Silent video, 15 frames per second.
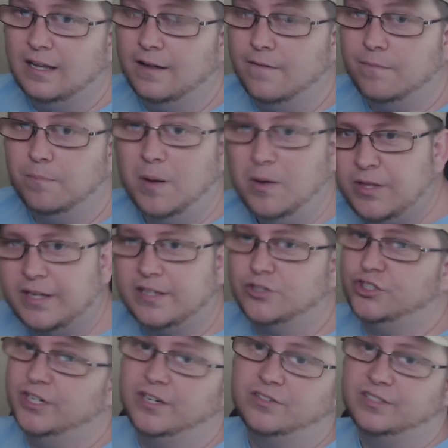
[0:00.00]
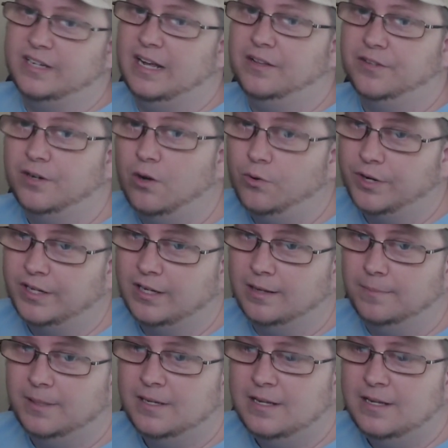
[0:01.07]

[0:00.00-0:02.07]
of both of these chairs and how they're holding up.